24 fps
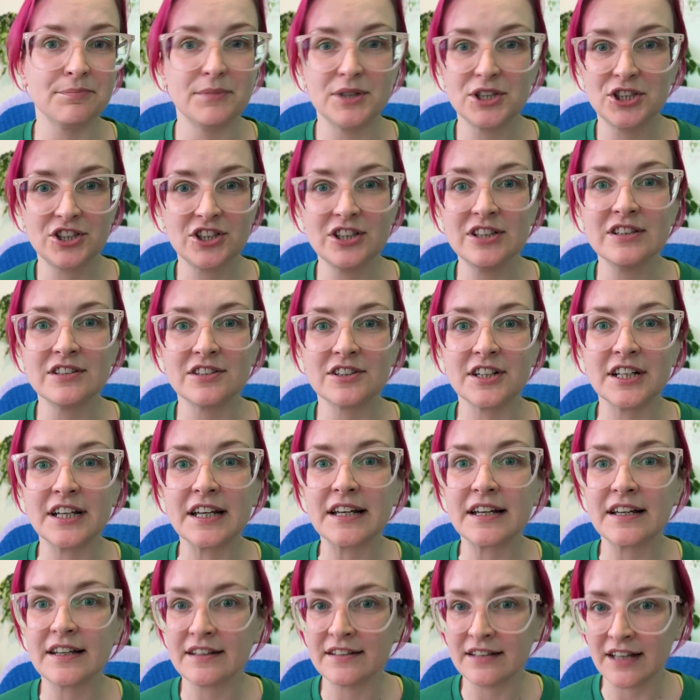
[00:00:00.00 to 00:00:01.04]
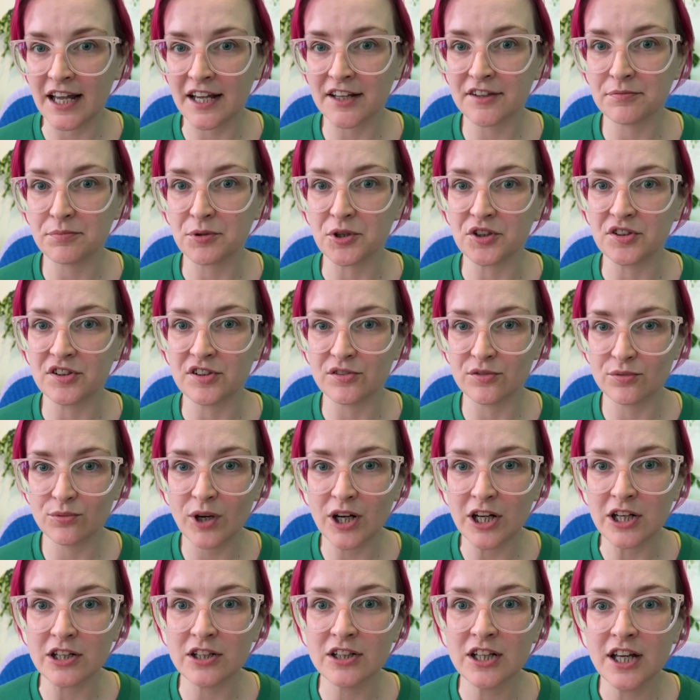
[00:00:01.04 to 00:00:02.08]
machine learning experts as
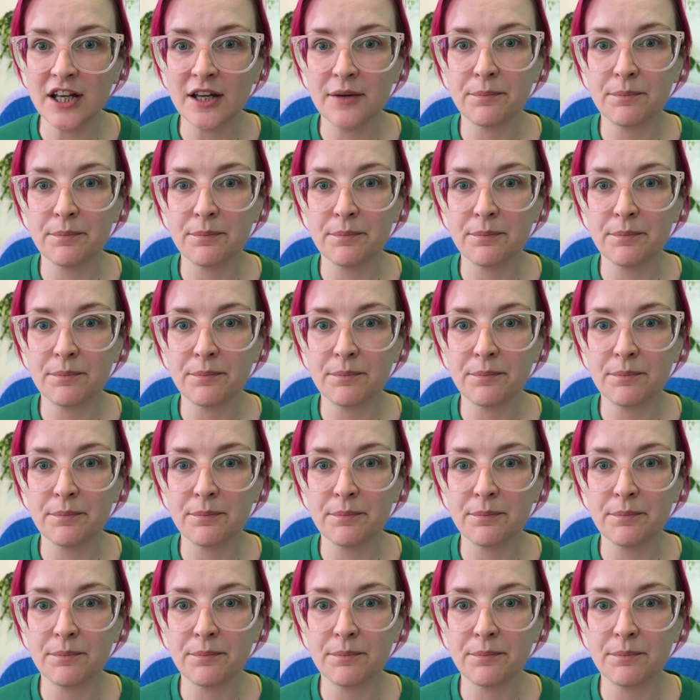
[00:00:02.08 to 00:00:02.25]
well,